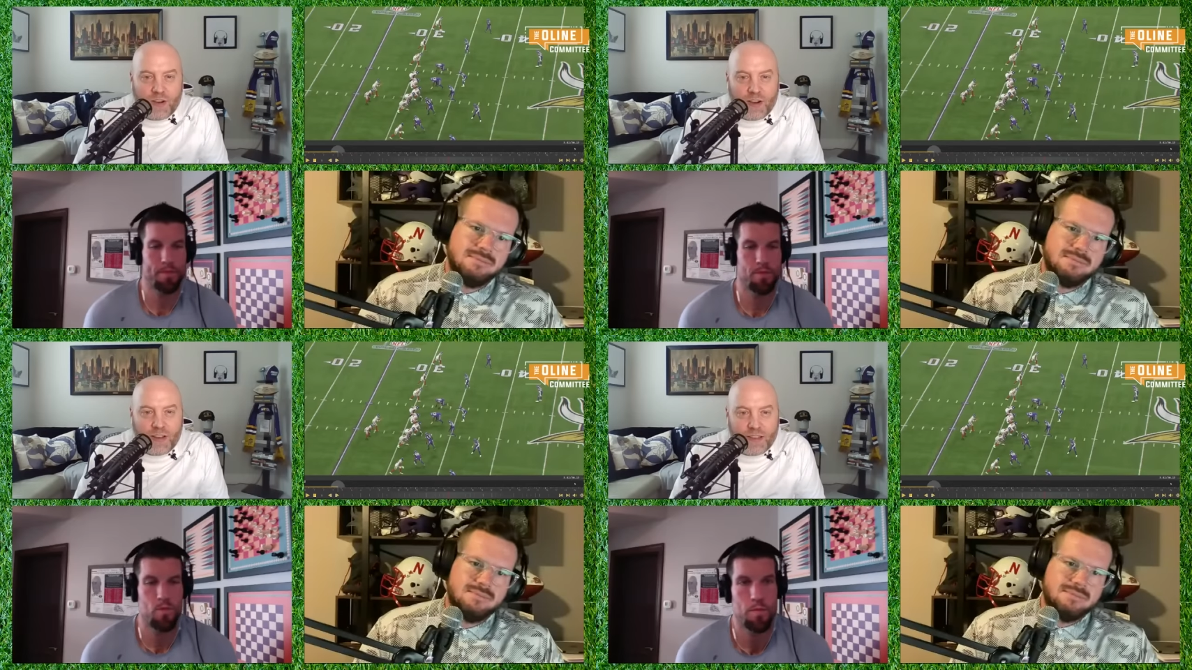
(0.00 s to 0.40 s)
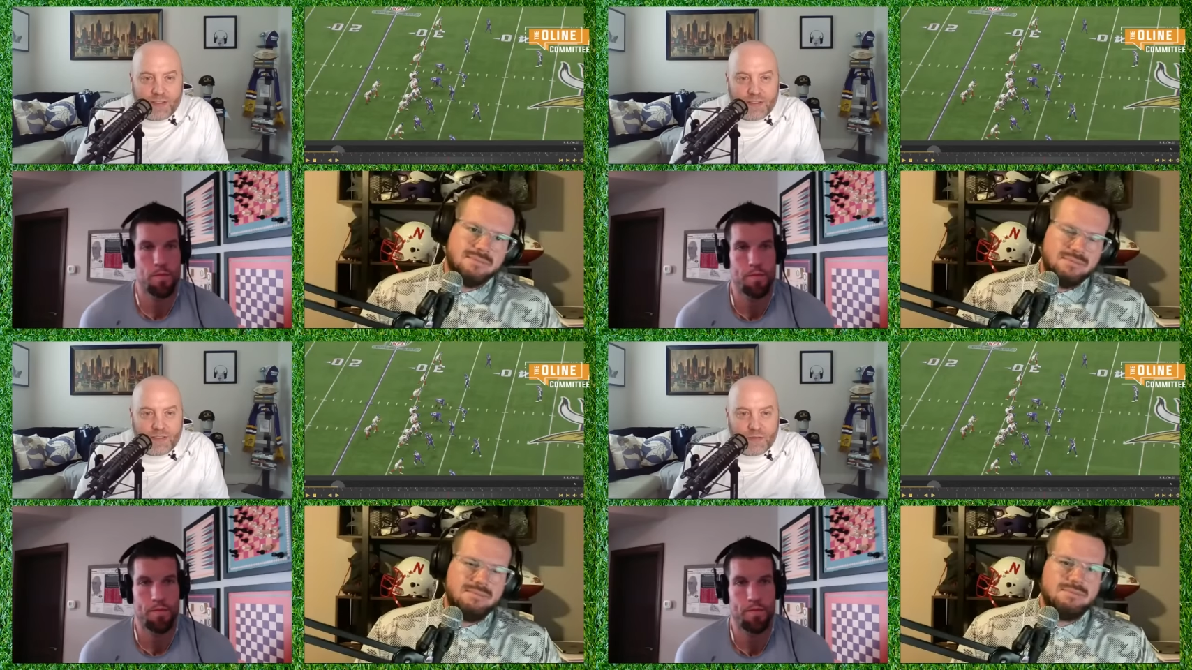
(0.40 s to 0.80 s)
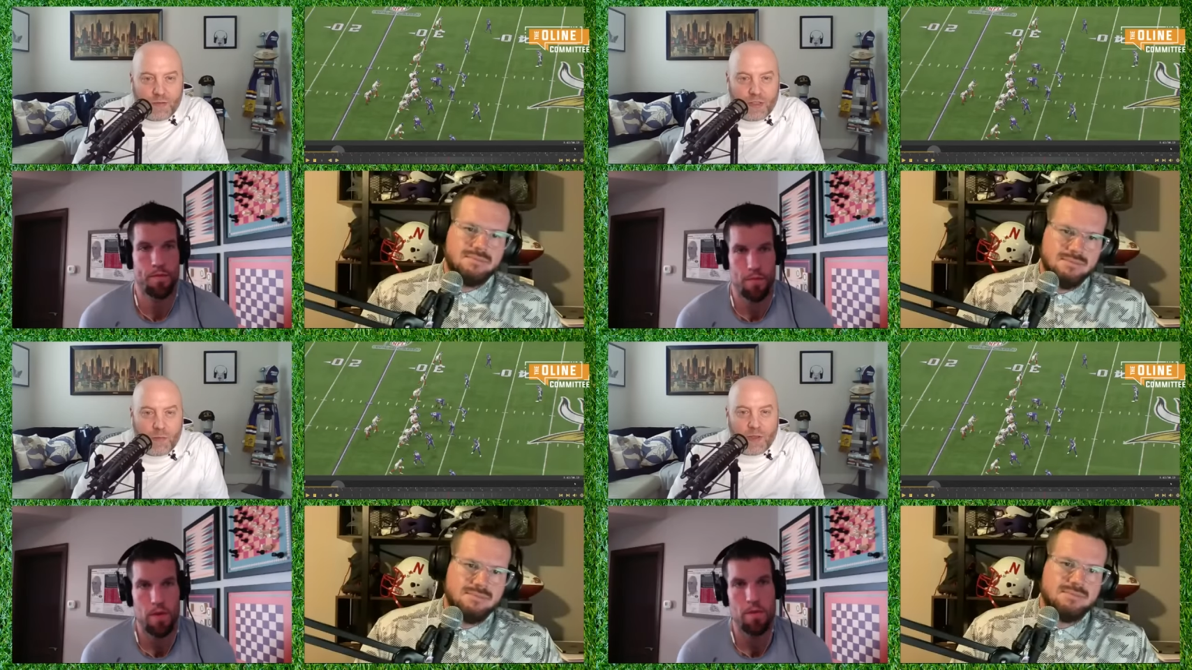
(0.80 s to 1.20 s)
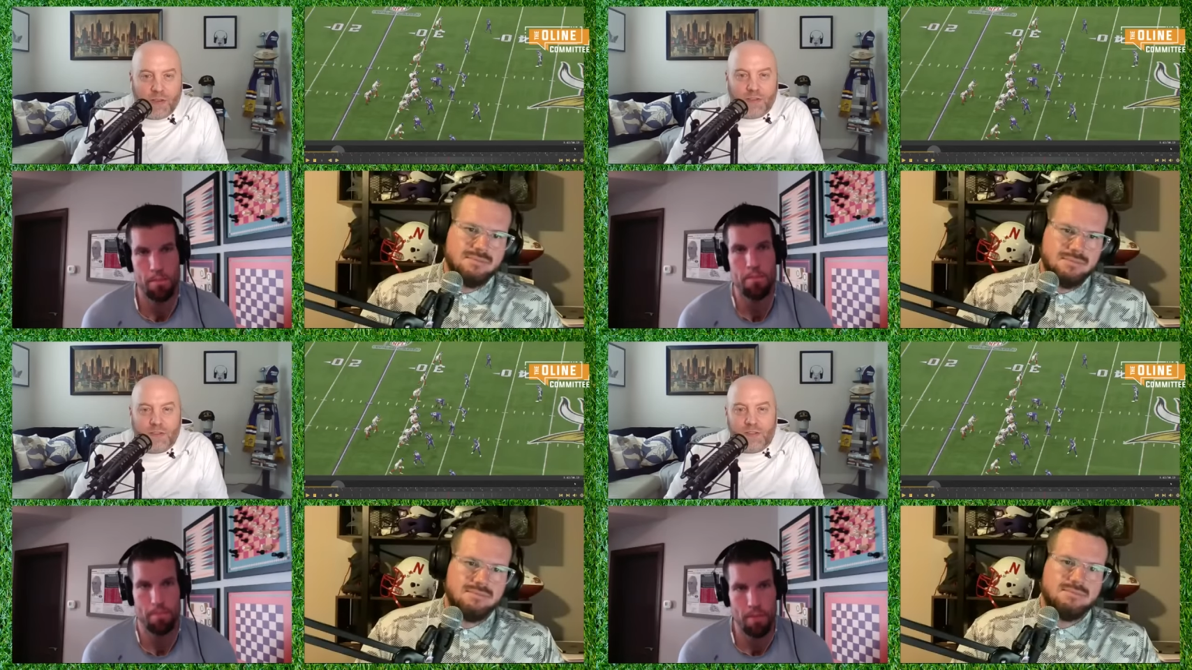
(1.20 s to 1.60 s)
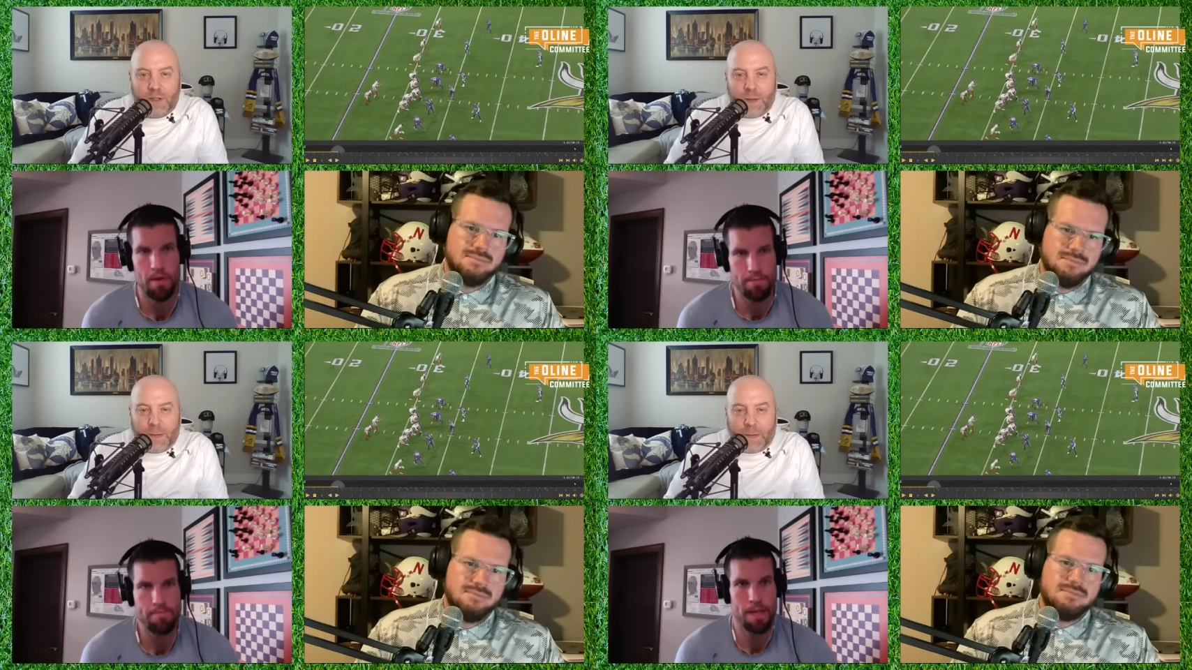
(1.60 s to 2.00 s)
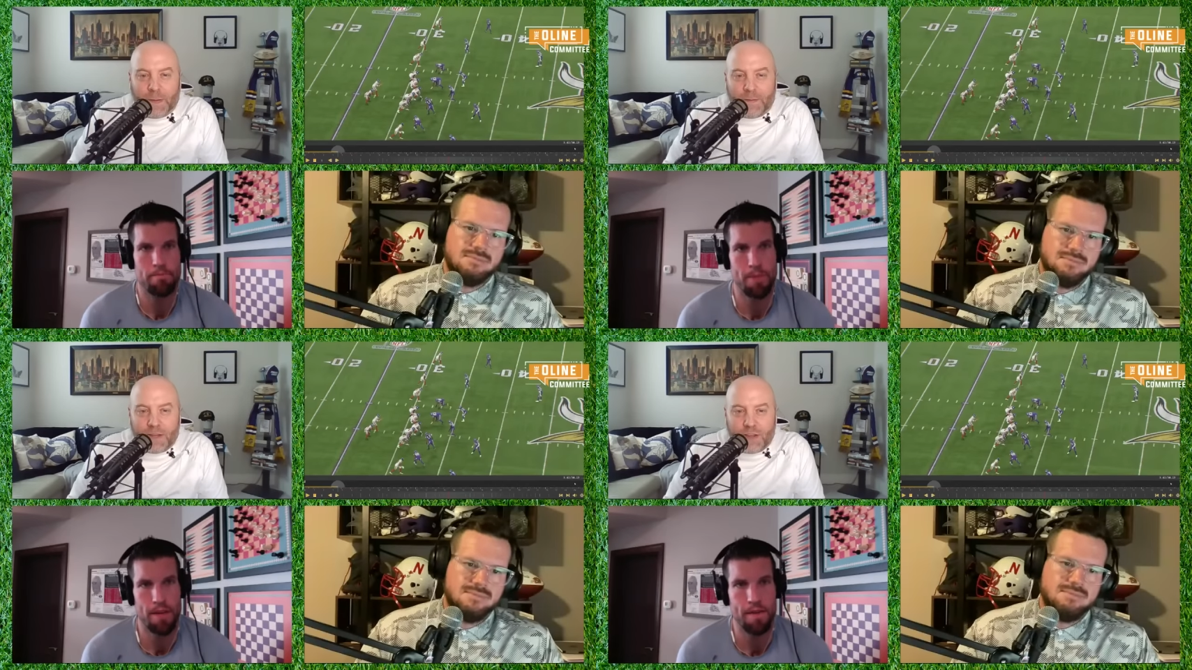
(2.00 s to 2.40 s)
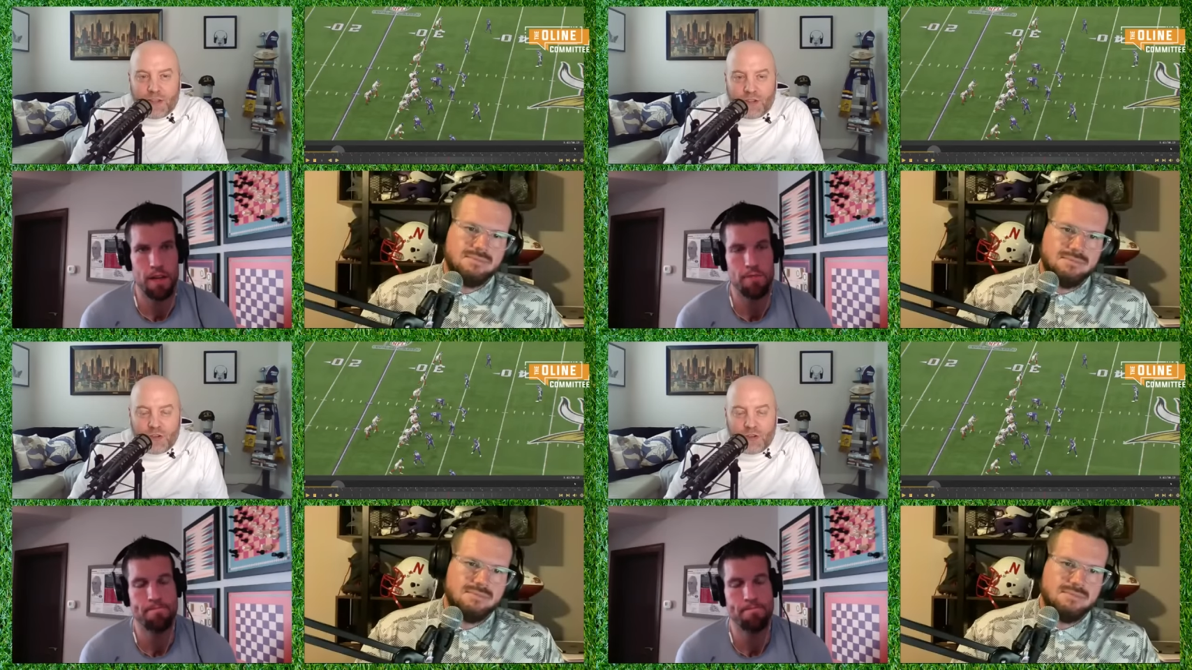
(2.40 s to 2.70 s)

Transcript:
Speaker 1: Cook is with the Bills. yep, Buffalo.